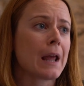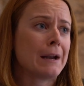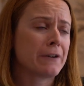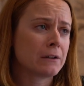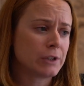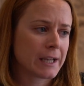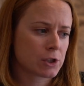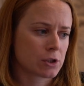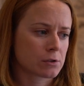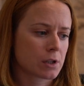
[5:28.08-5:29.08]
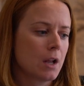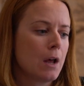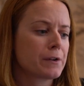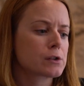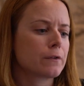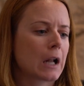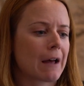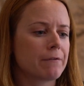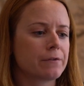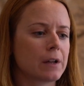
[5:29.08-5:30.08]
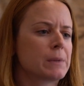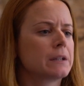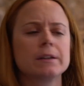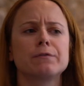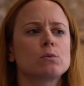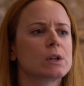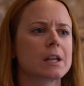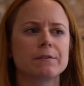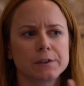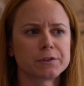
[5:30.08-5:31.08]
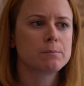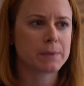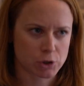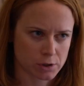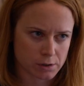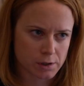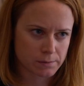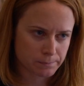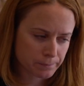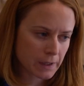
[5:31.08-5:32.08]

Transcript: and foundations, first of all, different ones have different missions.